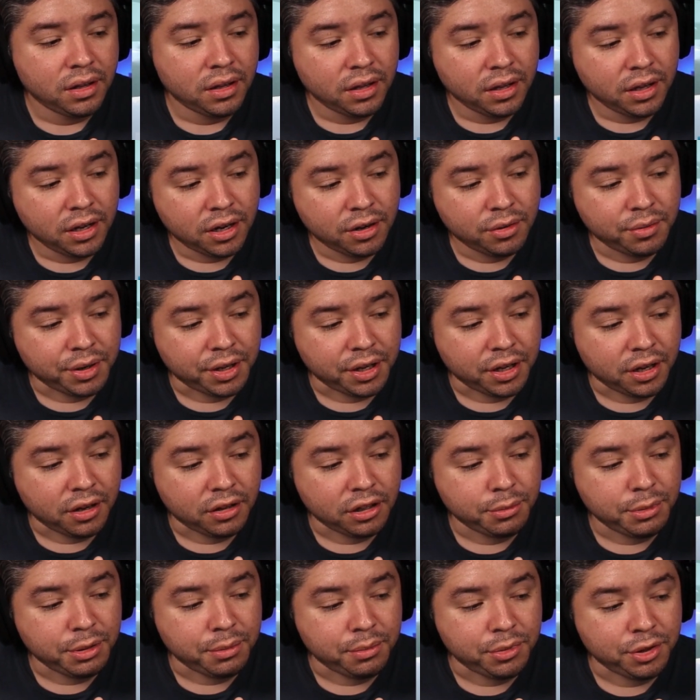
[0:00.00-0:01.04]
Let
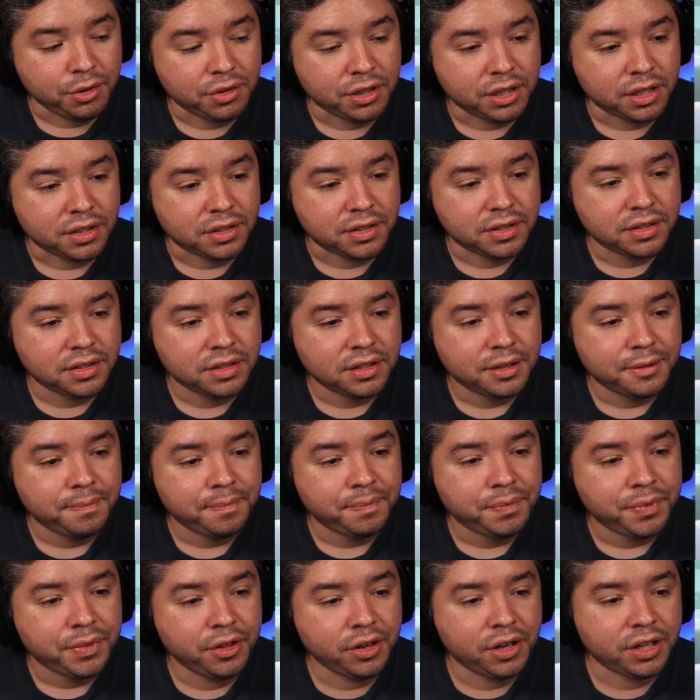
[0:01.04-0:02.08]
me mute this.
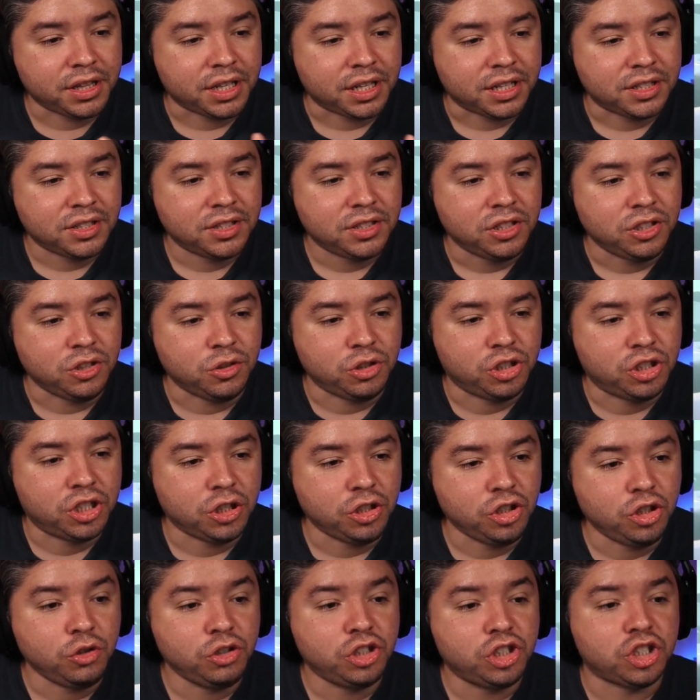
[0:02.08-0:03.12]
Look at this. You
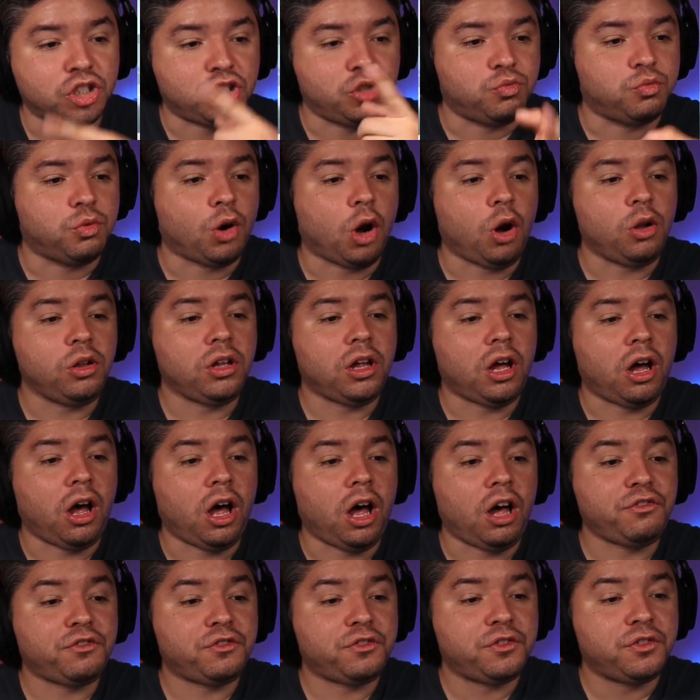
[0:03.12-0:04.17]
just roll
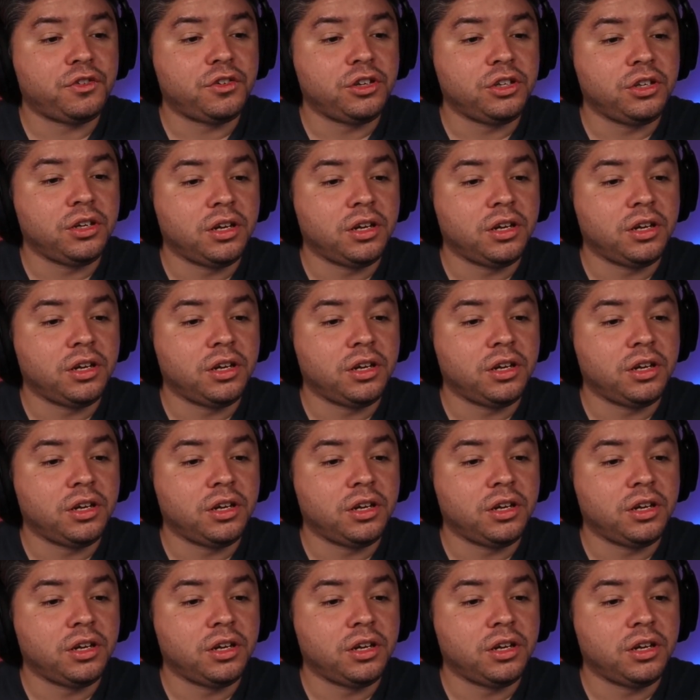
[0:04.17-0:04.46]
off,